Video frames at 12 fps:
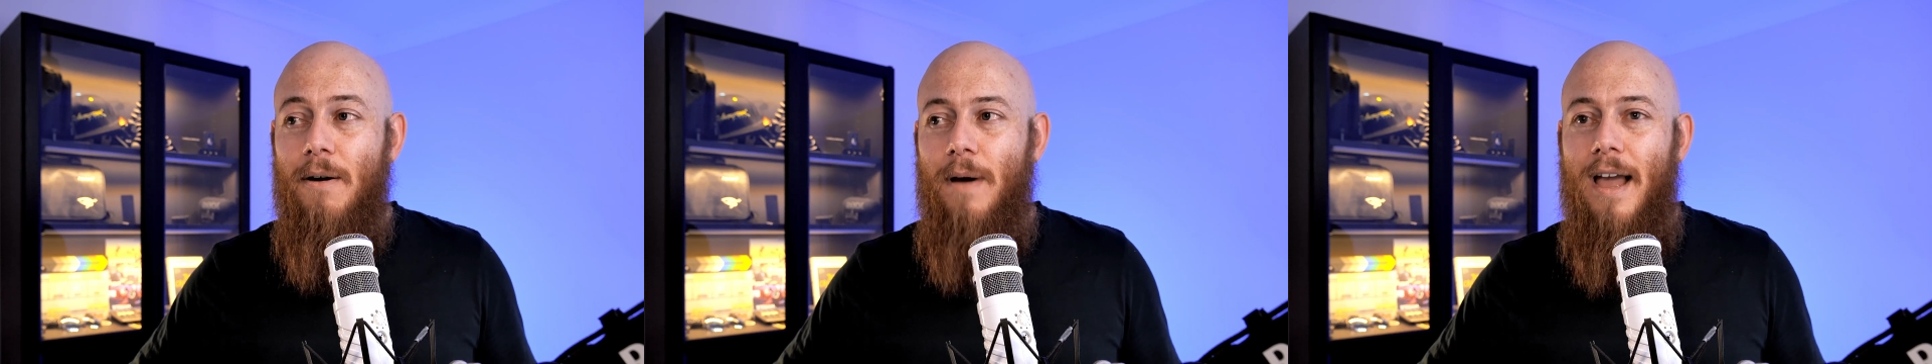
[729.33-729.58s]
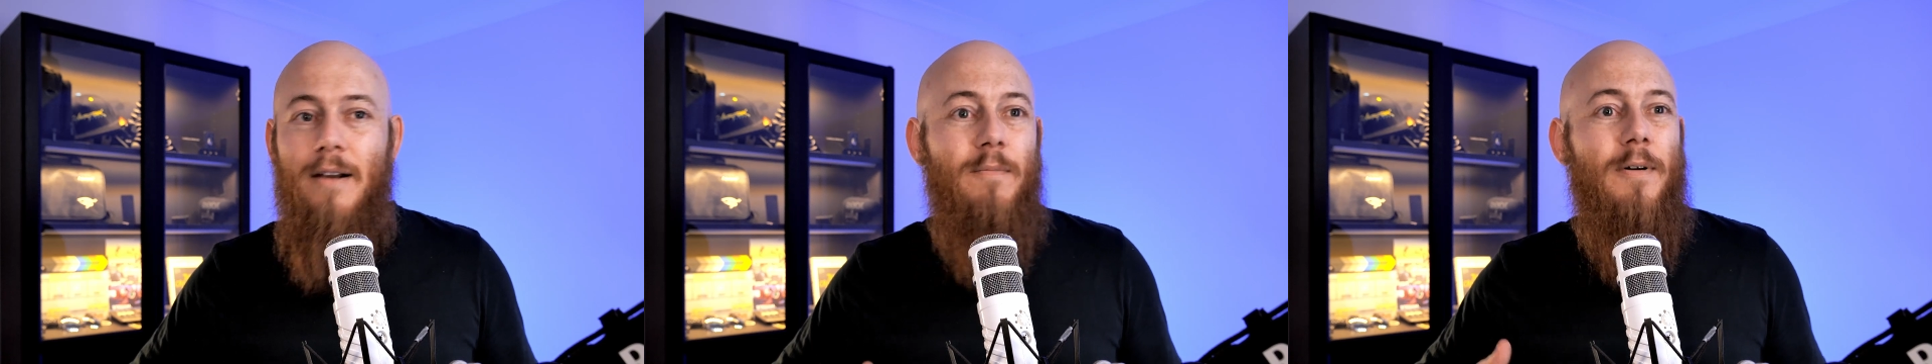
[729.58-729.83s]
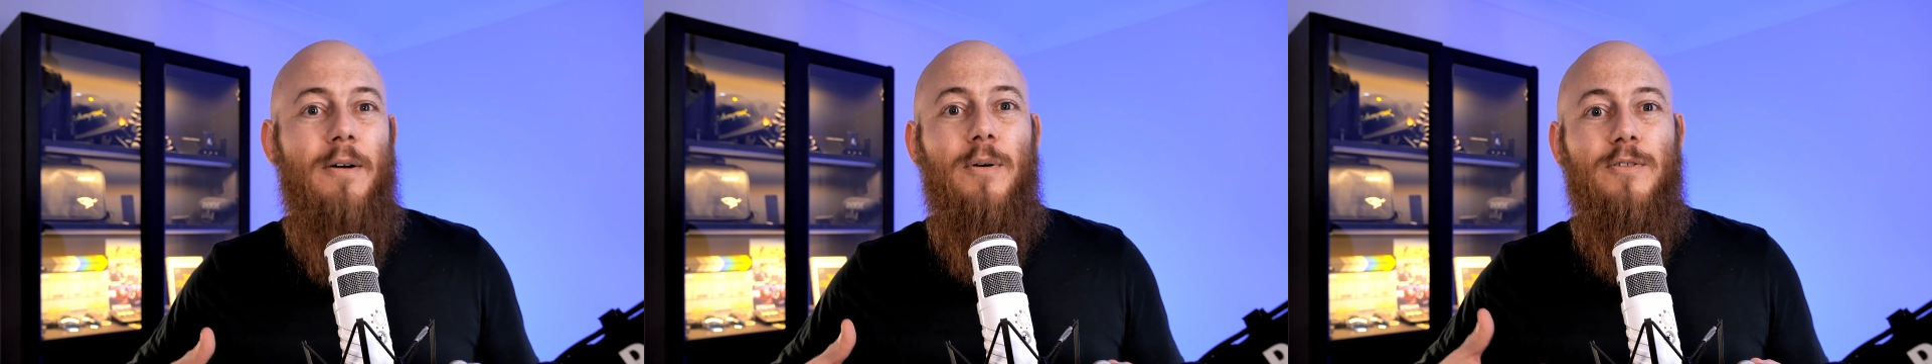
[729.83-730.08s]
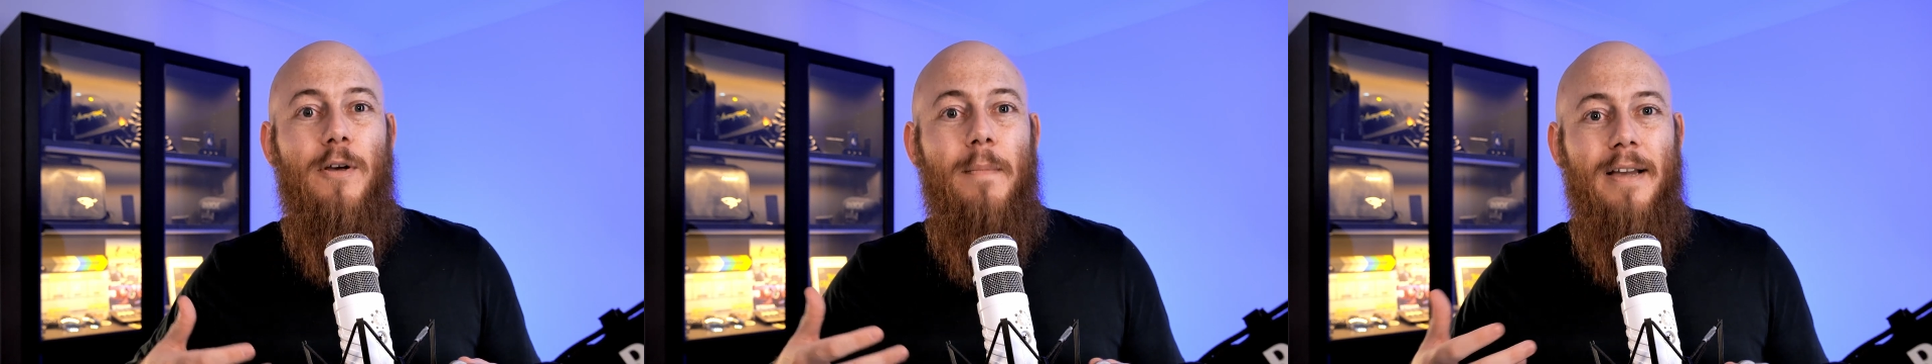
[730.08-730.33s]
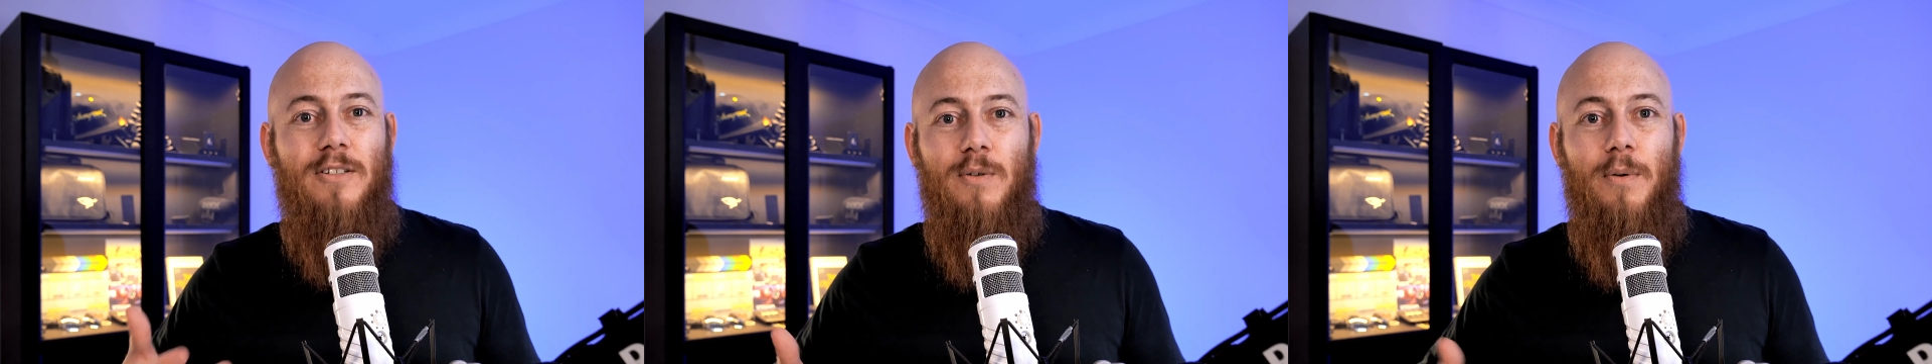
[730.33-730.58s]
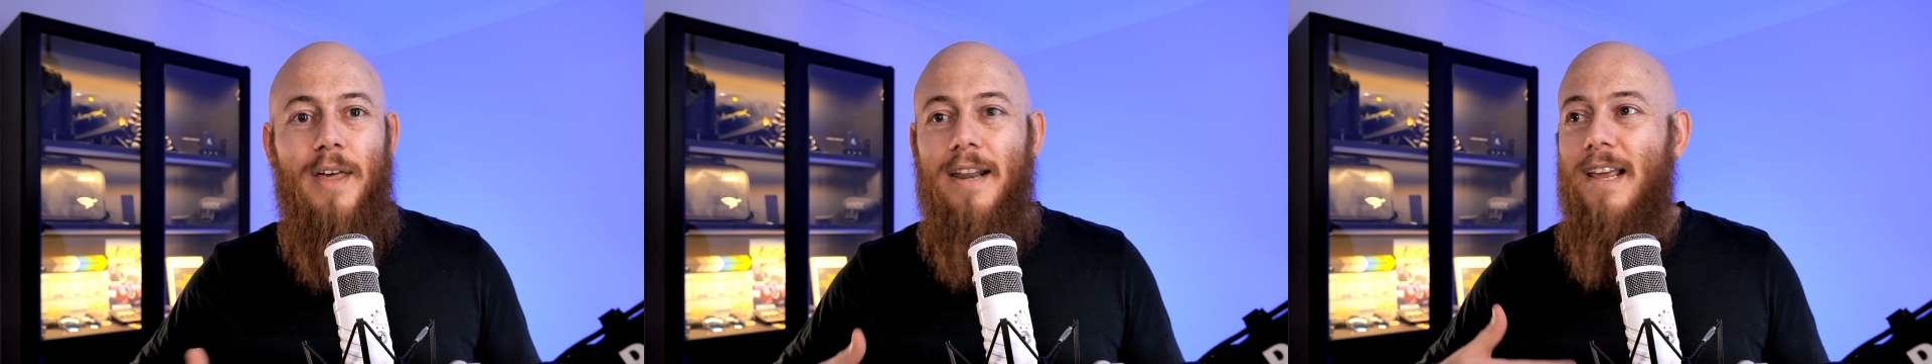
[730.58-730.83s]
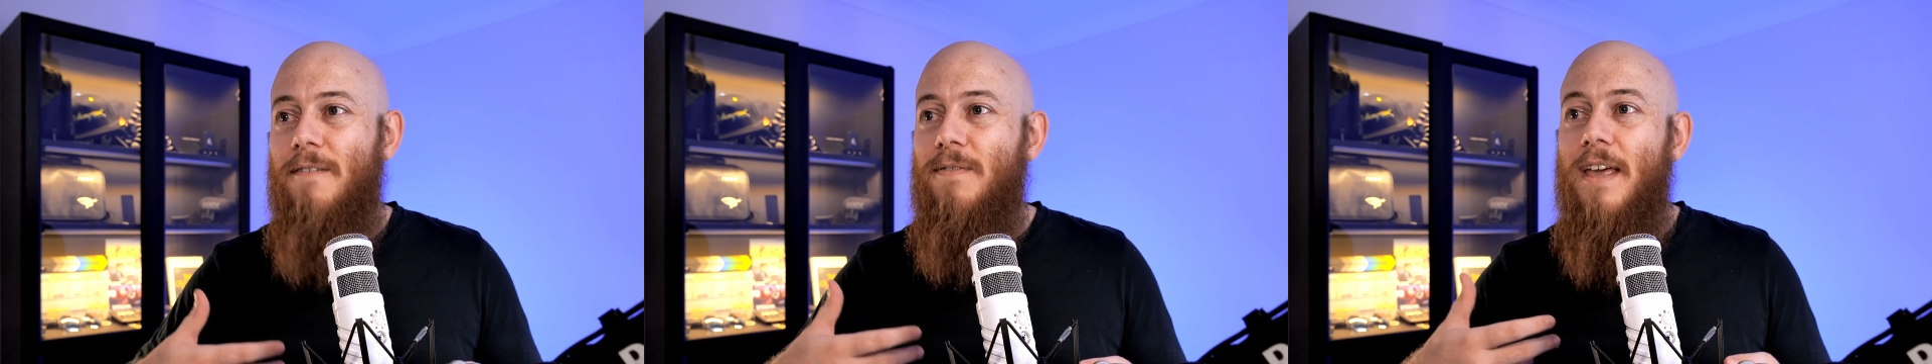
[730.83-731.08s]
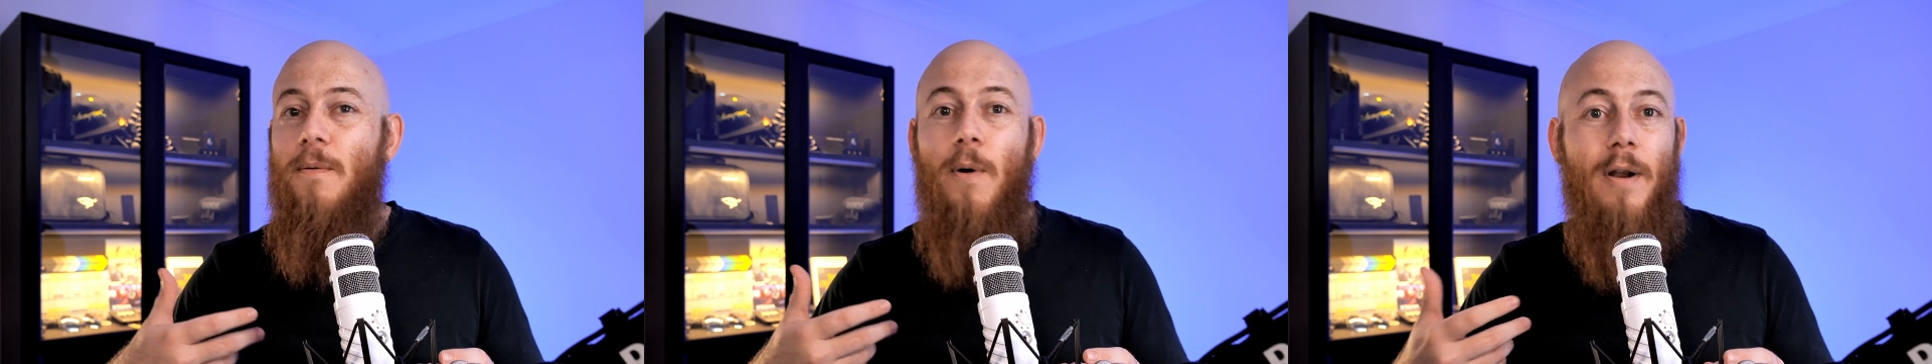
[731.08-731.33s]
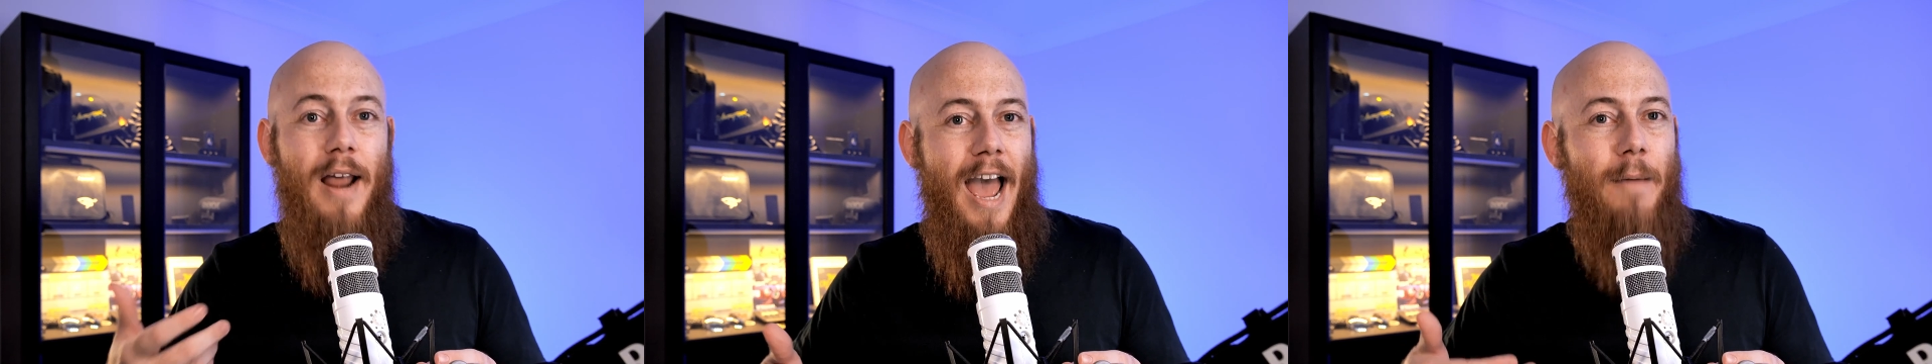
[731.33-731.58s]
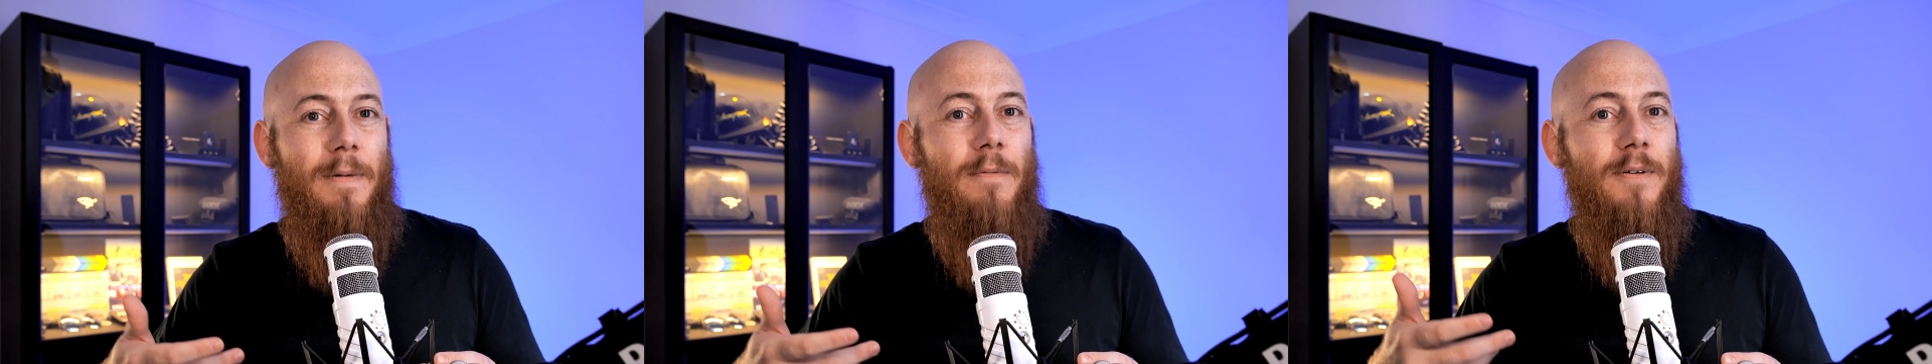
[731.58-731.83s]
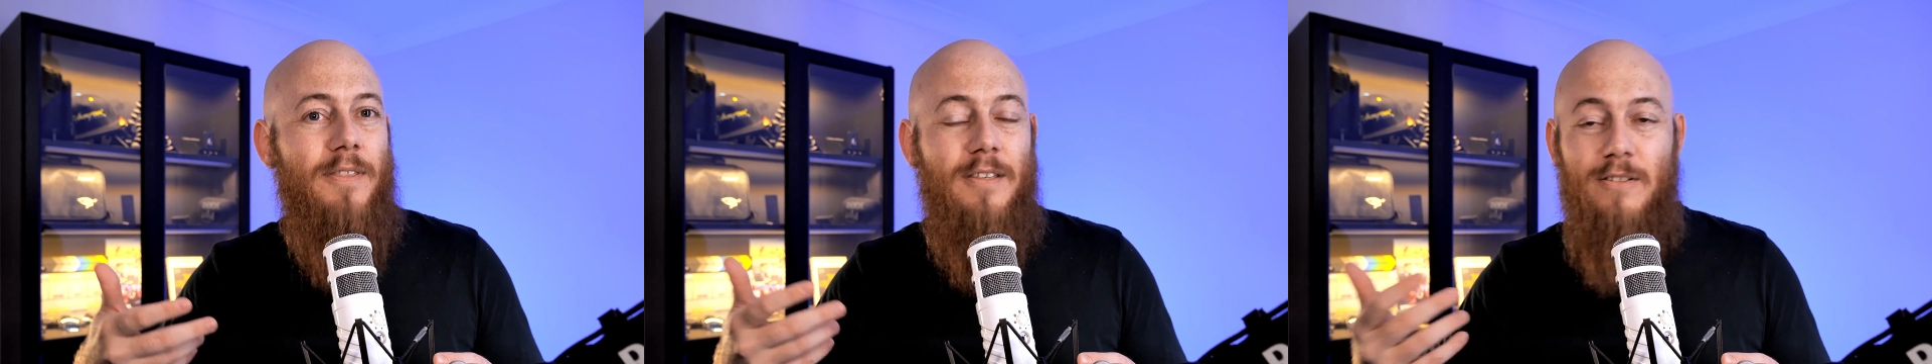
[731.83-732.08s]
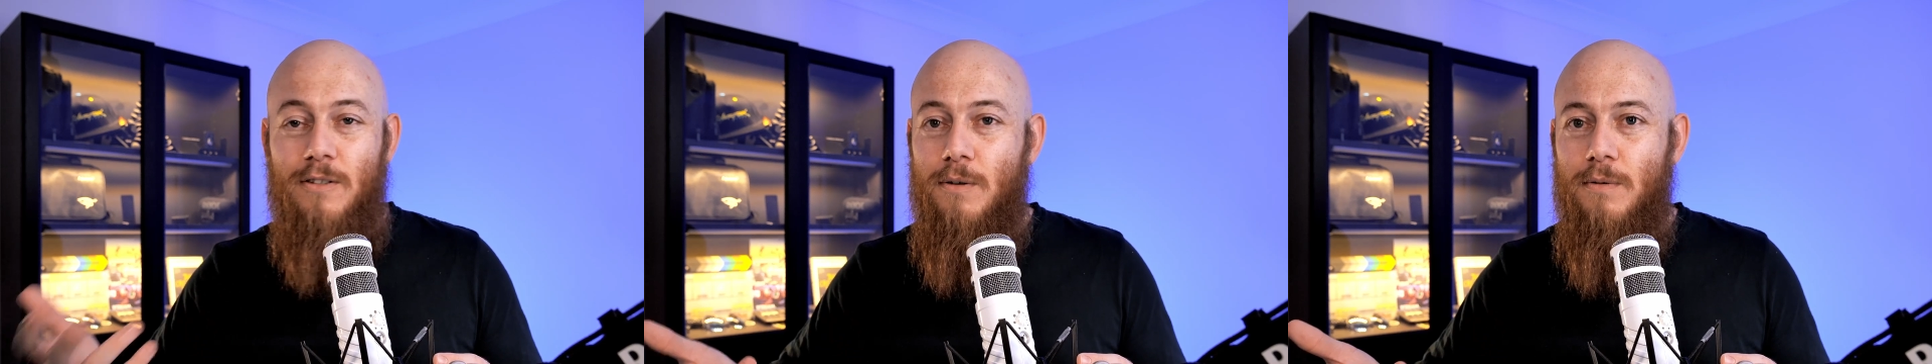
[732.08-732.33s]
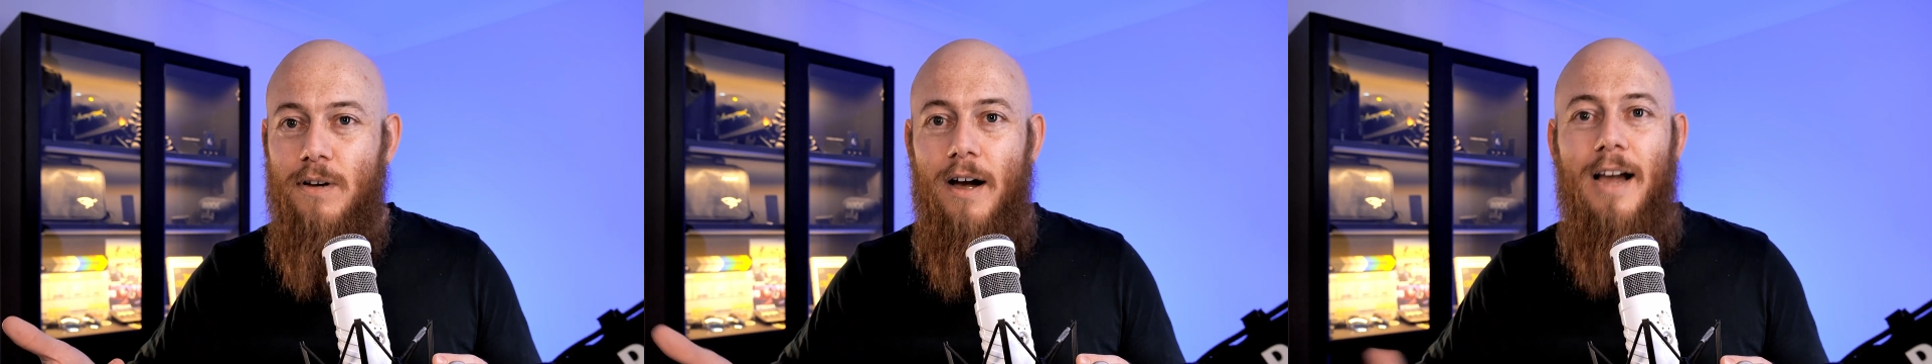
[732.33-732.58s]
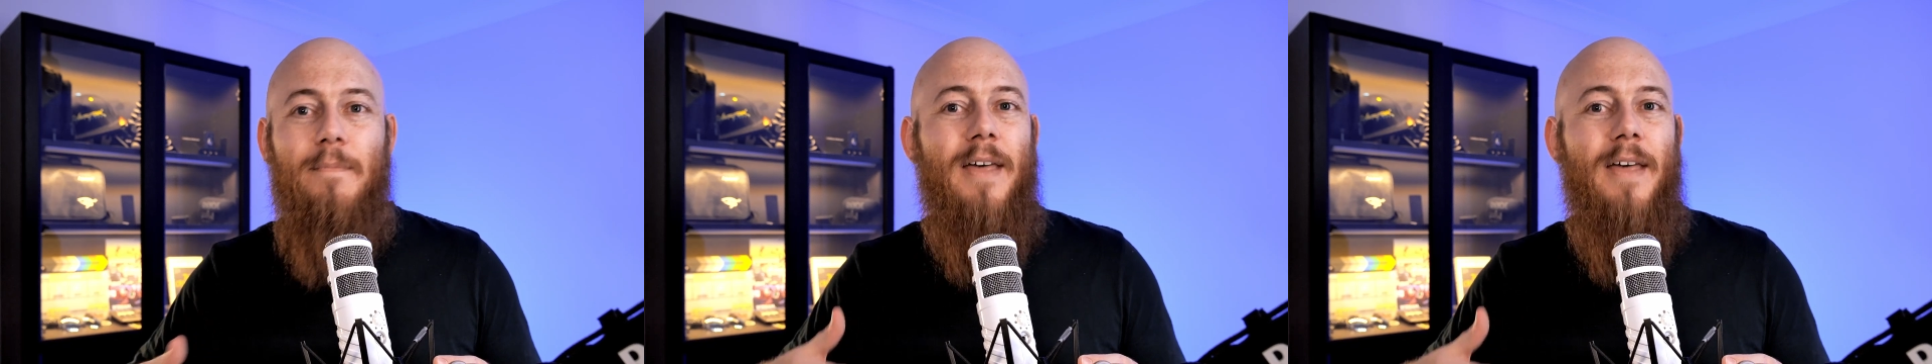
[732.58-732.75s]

And we also made sure that if they weren't happy with this new time,